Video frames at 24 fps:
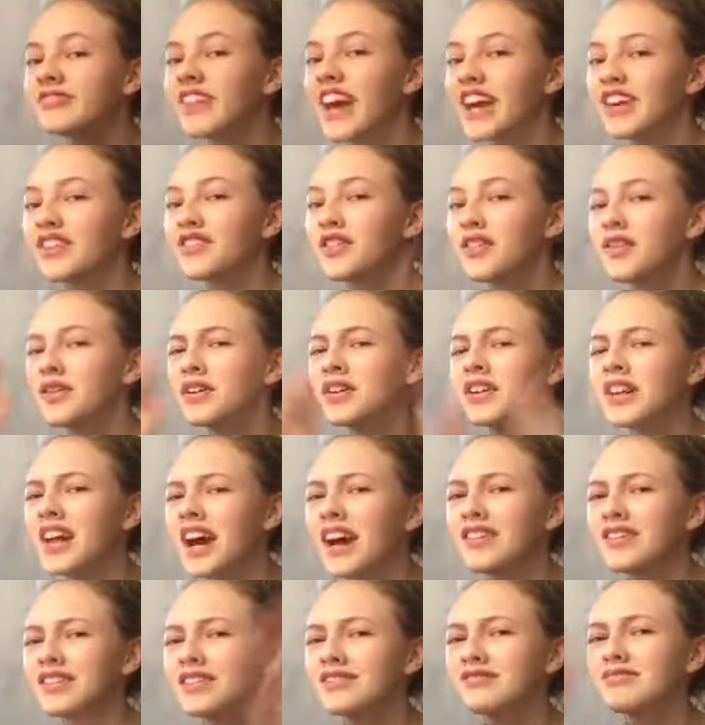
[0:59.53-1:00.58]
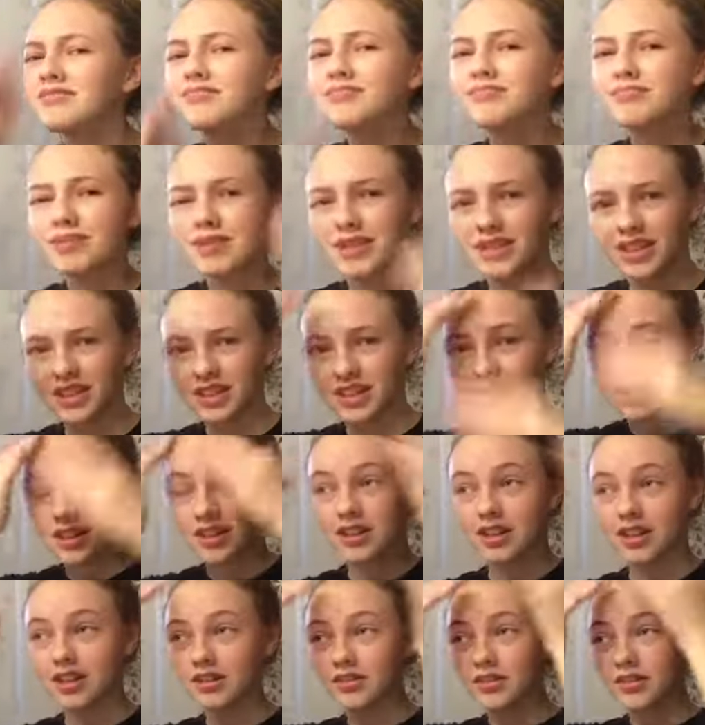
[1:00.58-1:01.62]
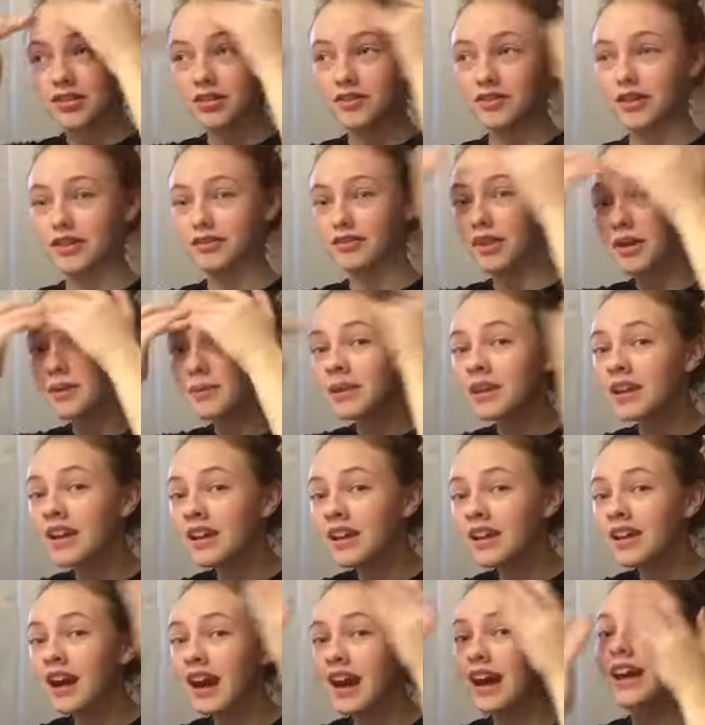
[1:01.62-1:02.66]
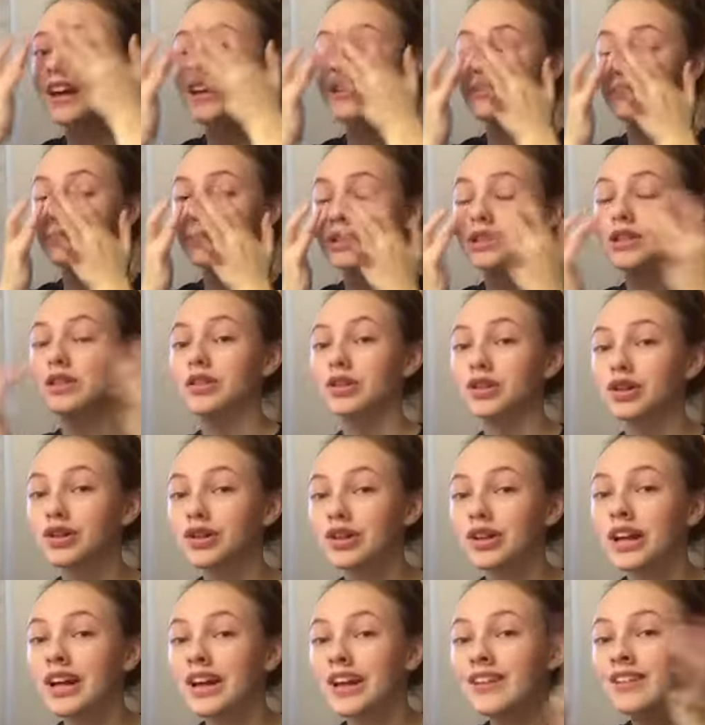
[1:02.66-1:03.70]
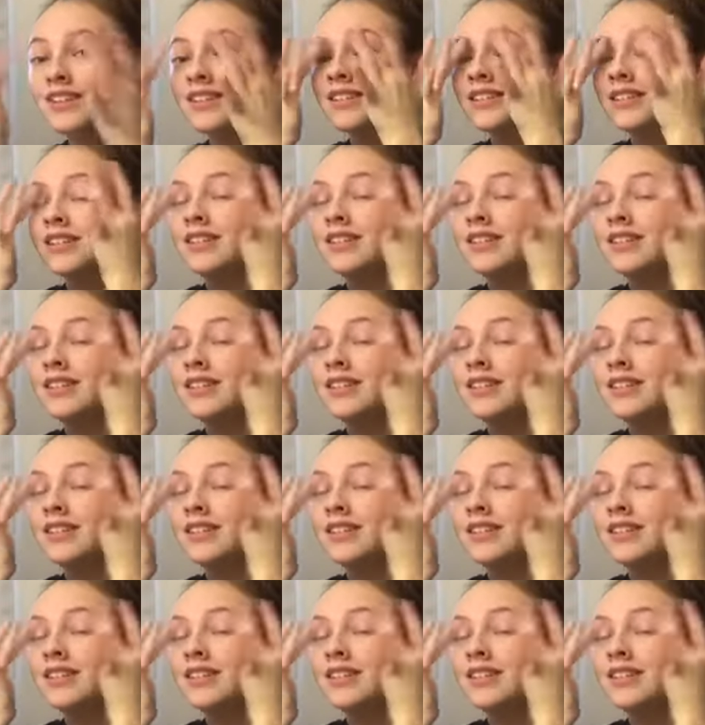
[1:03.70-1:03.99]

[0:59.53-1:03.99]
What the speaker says: I don't know how to put this in. I don't know if I rub it in. I'm still learning.